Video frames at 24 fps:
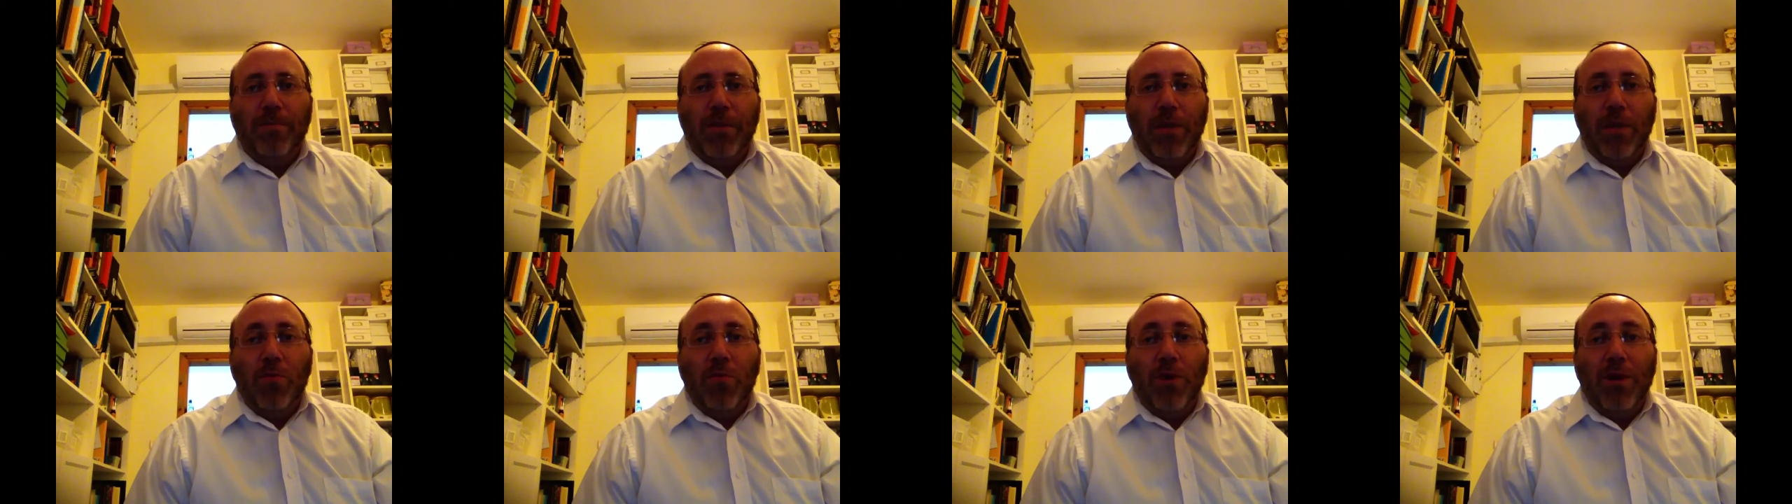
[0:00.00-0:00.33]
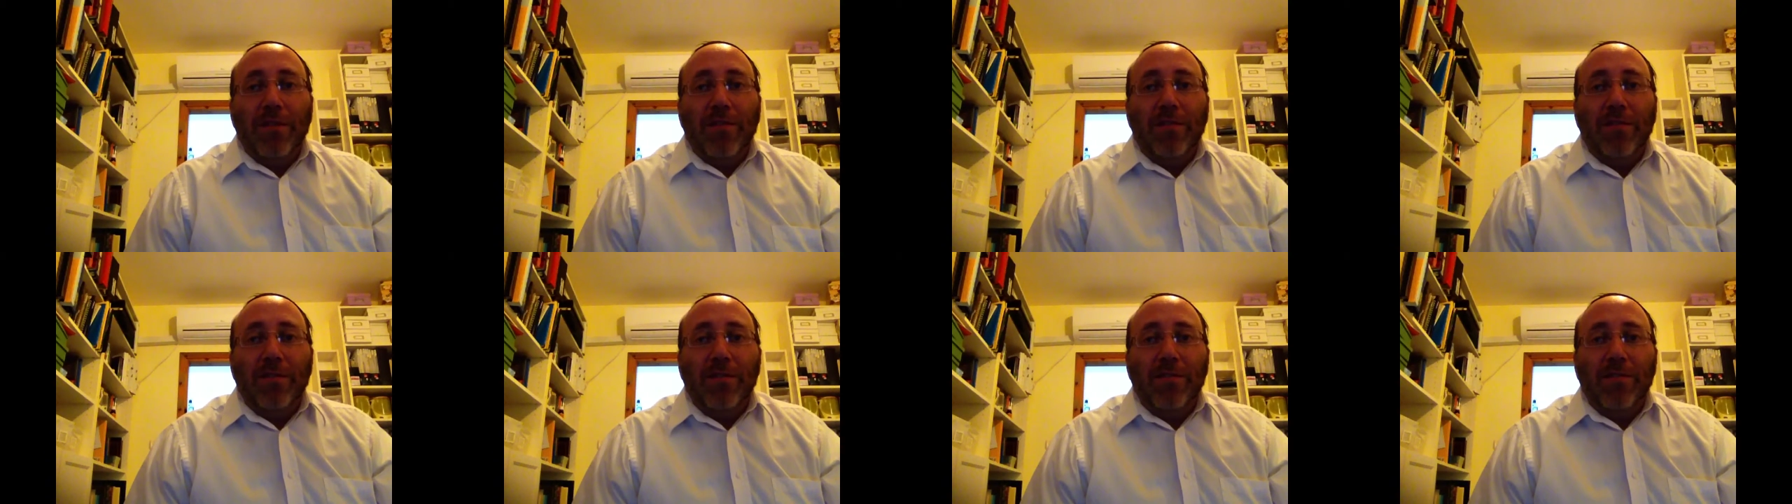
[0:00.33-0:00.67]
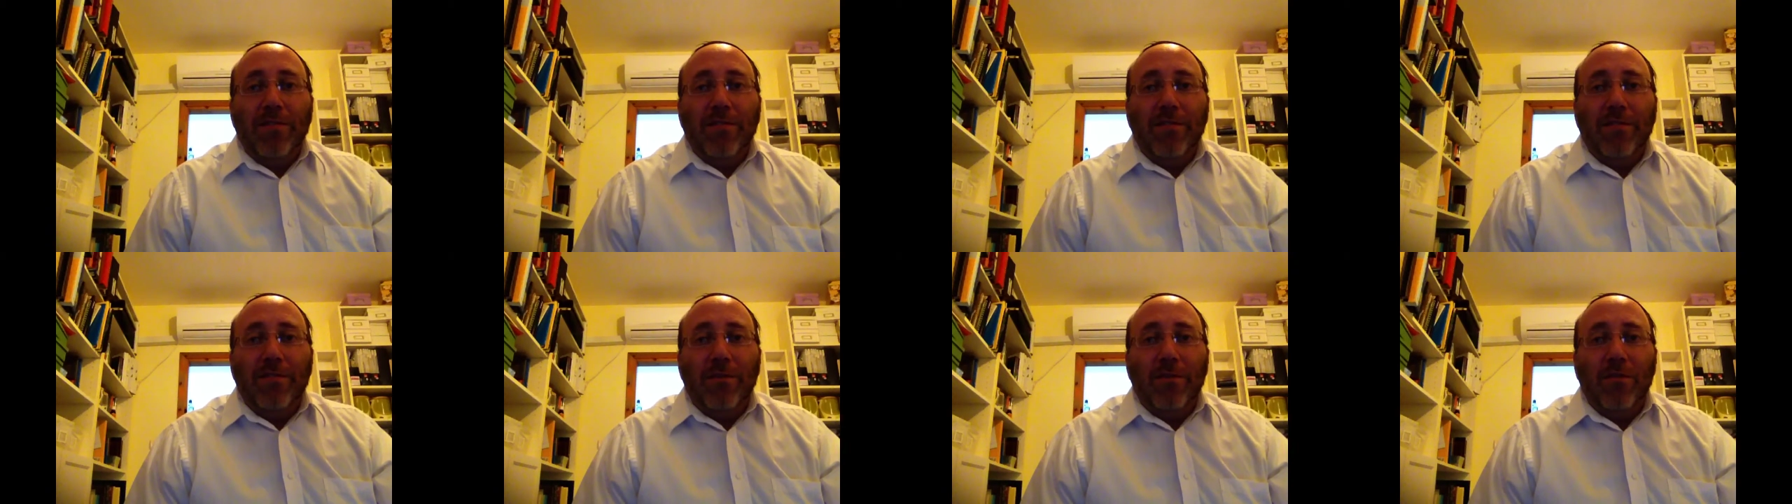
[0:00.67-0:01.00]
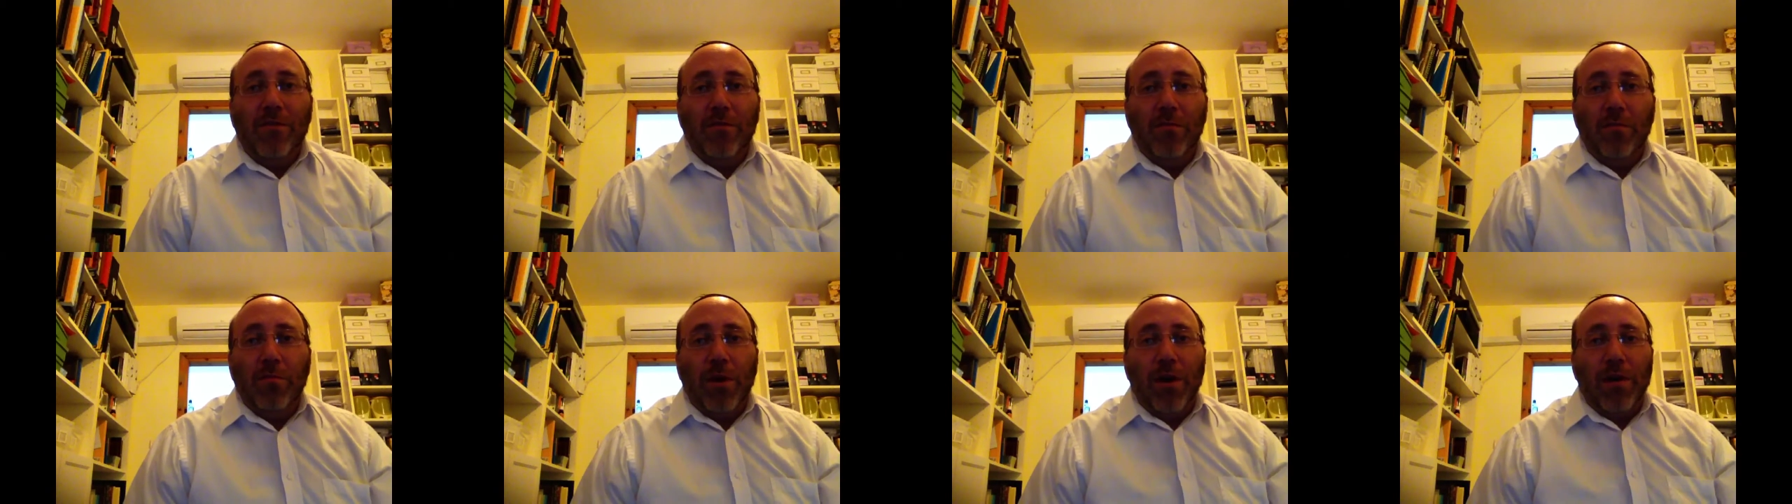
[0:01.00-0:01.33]
He went to visit his
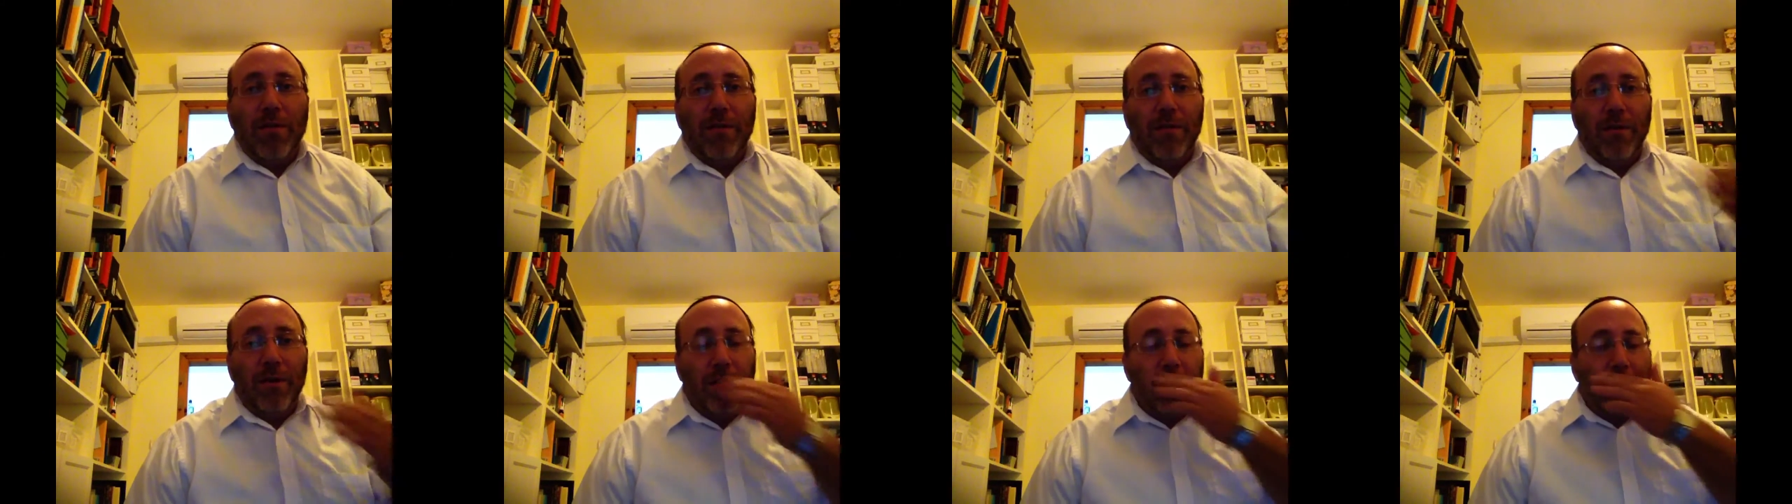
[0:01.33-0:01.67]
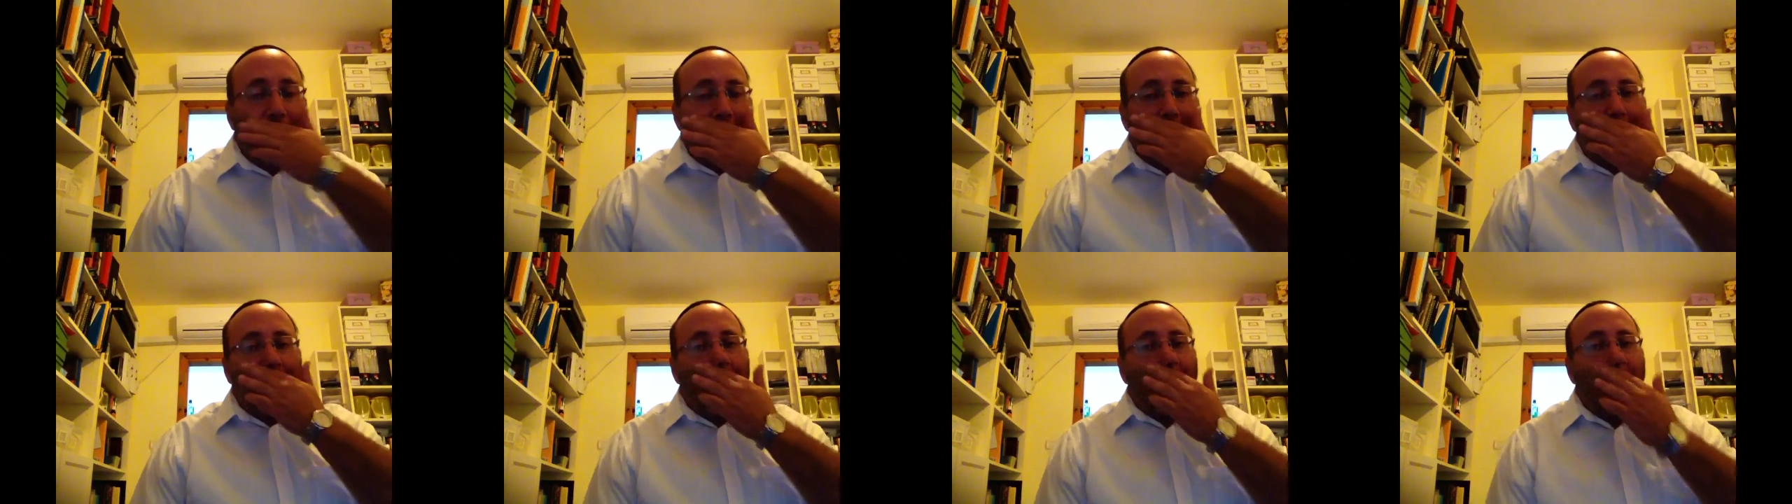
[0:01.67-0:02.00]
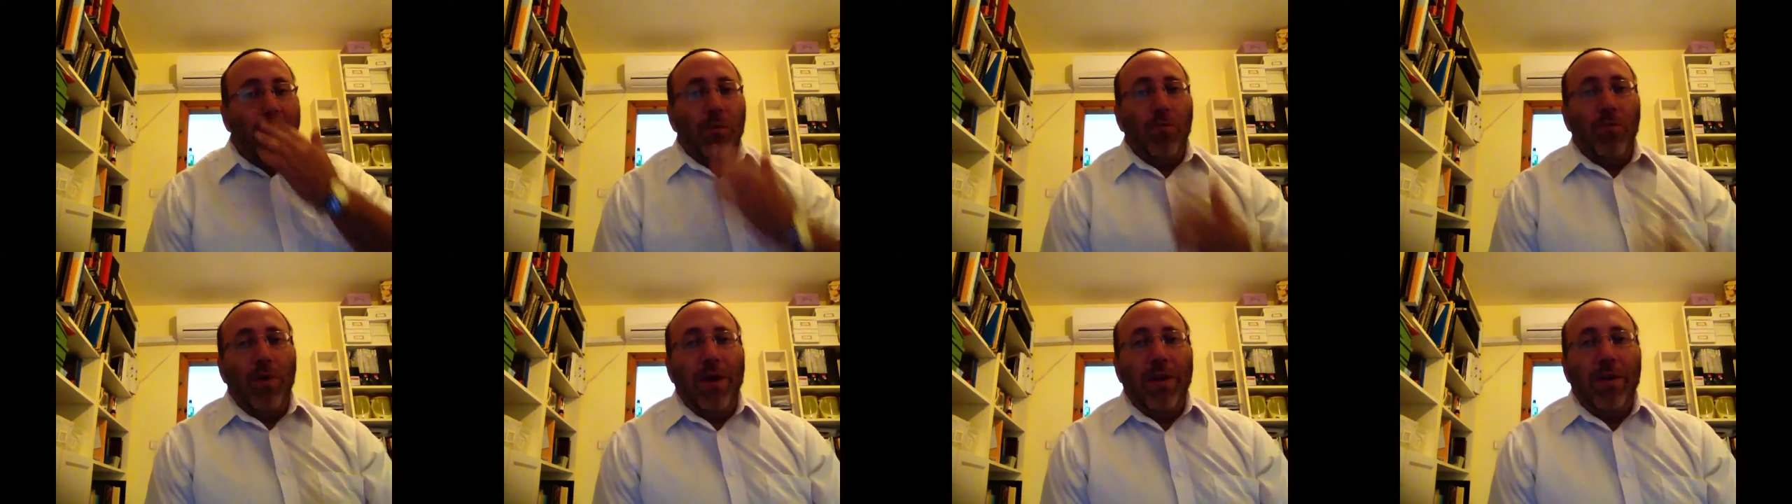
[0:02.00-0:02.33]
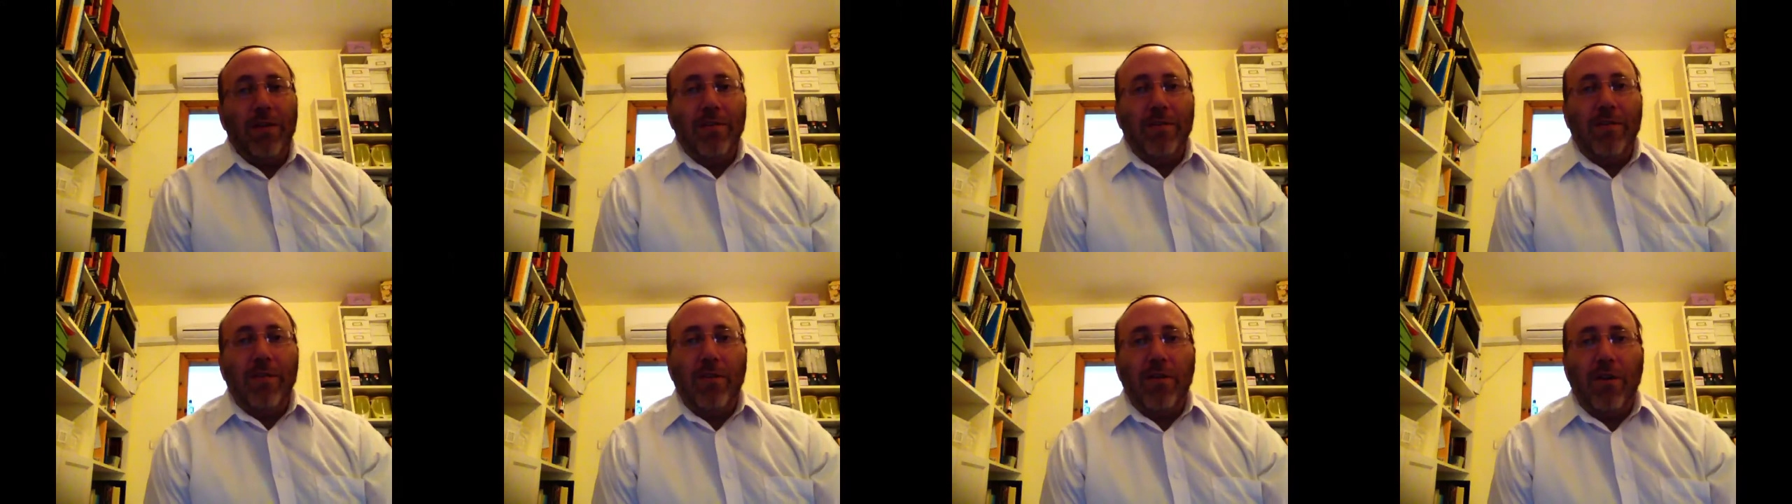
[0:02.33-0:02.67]
older brother, and he went
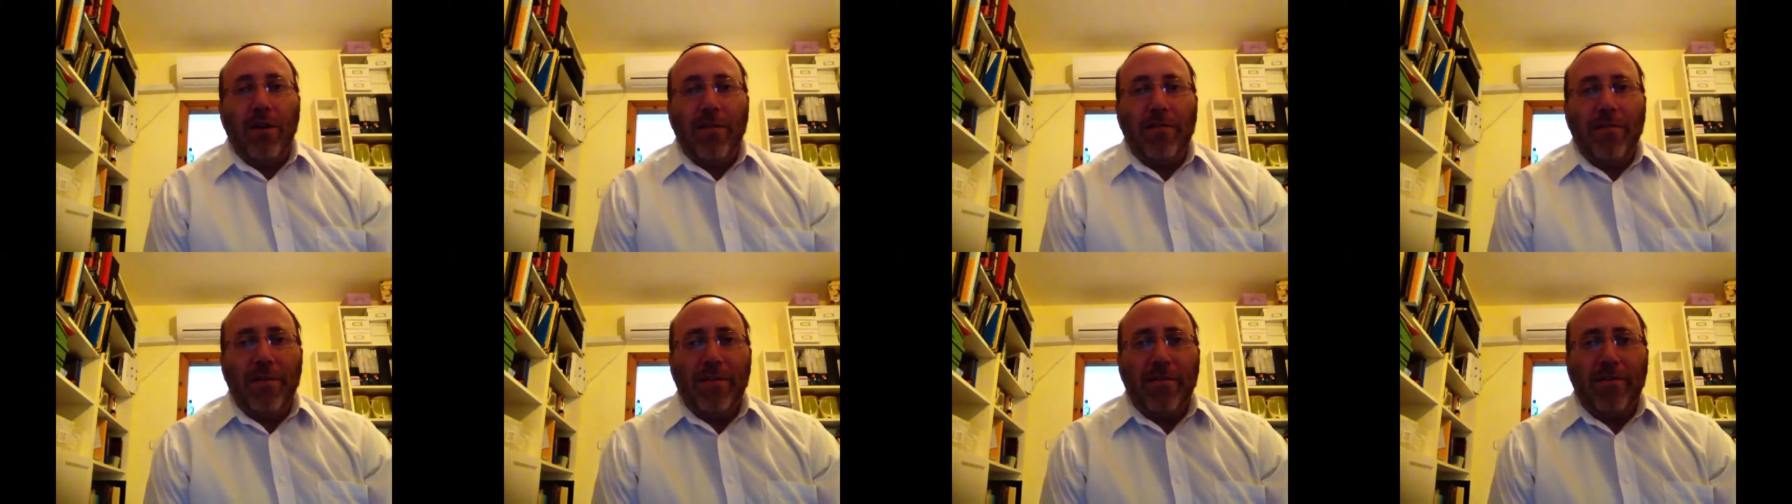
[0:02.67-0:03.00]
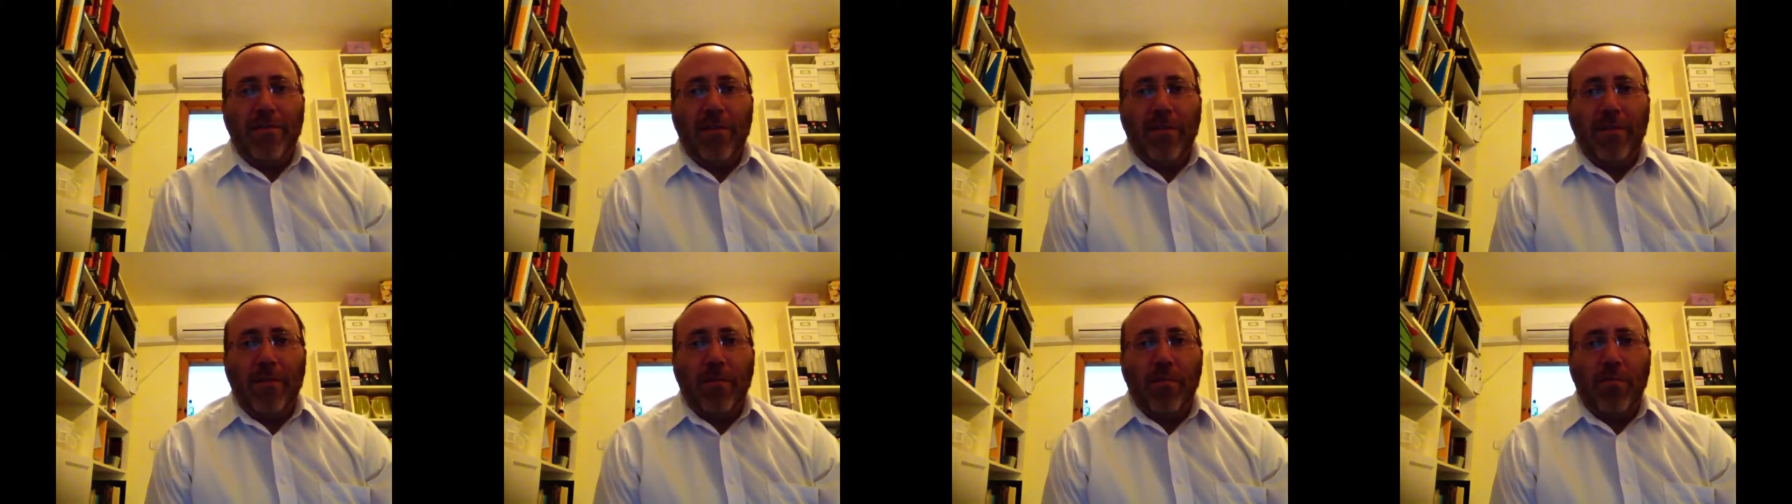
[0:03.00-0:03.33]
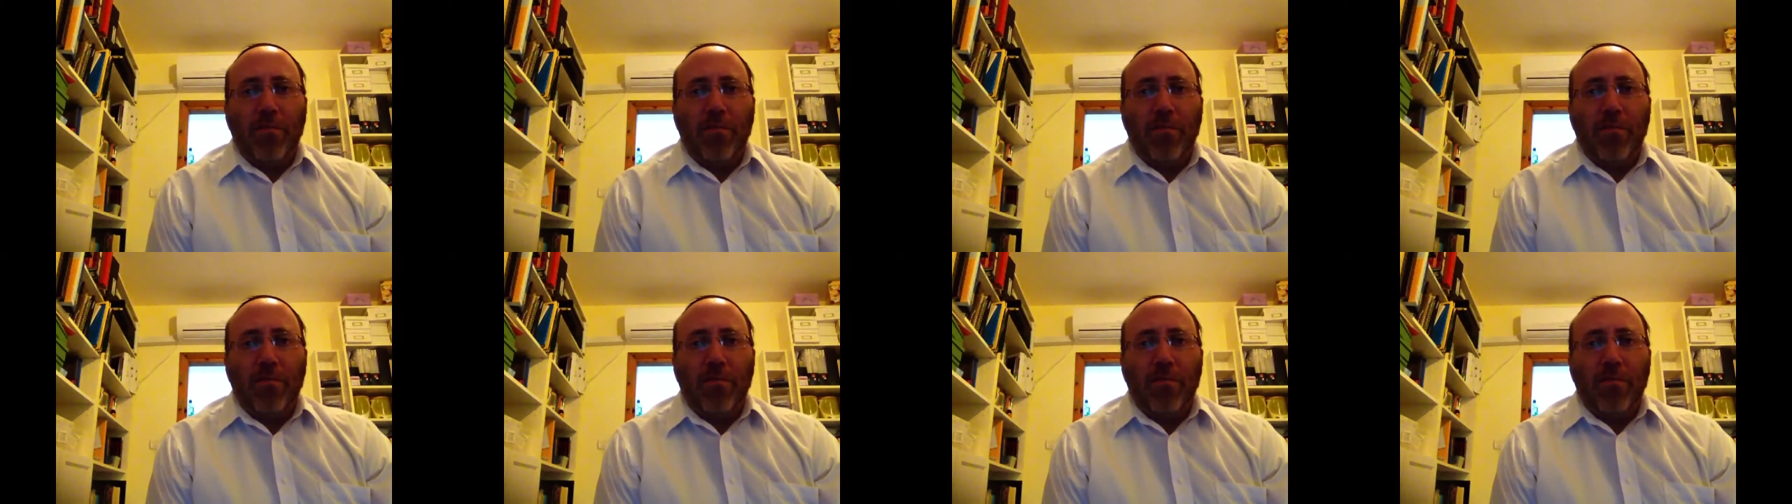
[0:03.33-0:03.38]
into the office, and